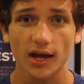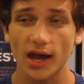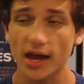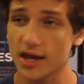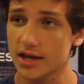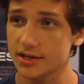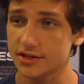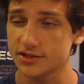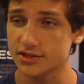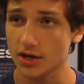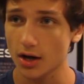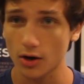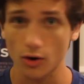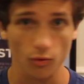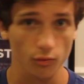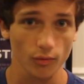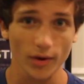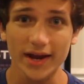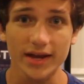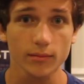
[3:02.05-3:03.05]
is a
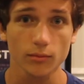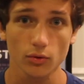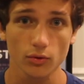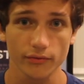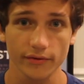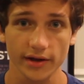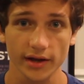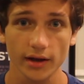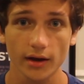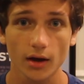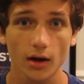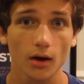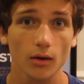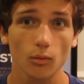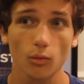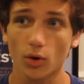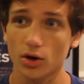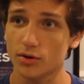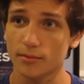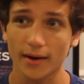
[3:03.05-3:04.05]
great movie.
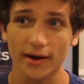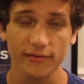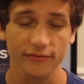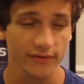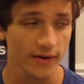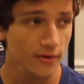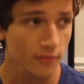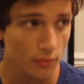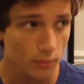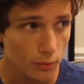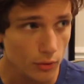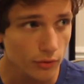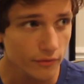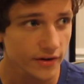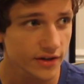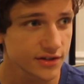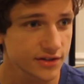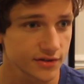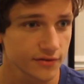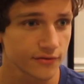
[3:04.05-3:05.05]
One of my favorite
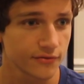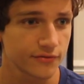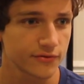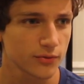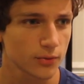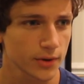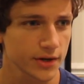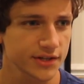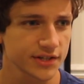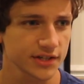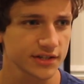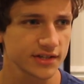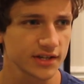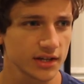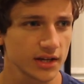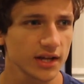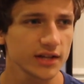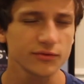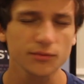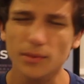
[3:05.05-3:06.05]
movies of
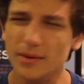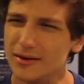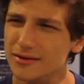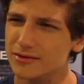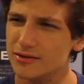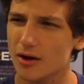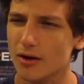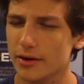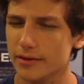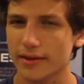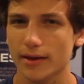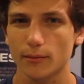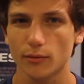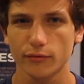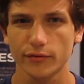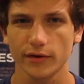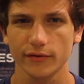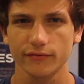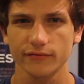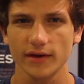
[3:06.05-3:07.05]
2016. It's weird calling that
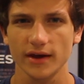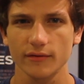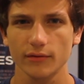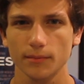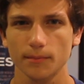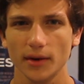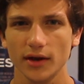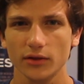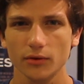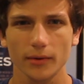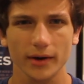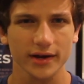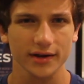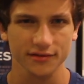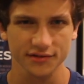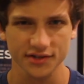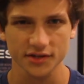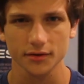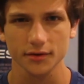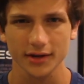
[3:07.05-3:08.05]
movie a favorite, by the way,
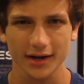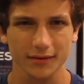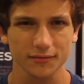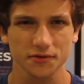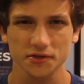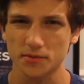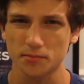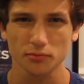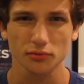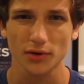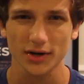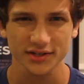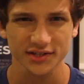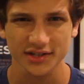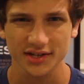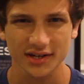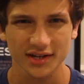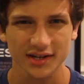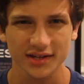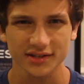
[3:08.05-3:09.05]
considering how
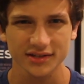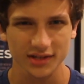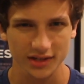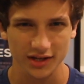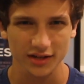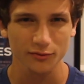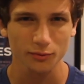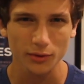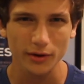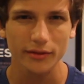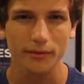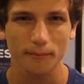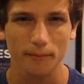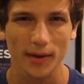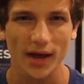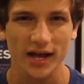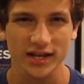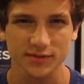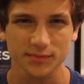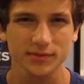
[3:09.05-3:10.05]
depressing it is. Like, it's one of the
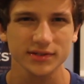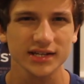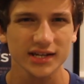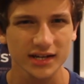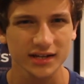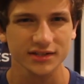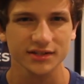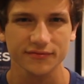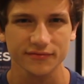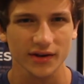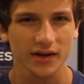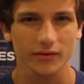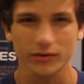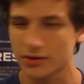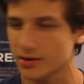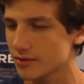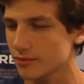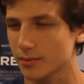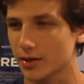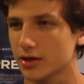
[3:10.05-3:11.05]
best, but saying it's a
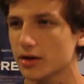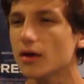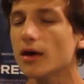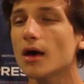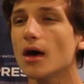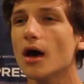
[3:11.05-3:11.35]
favorite, never mind.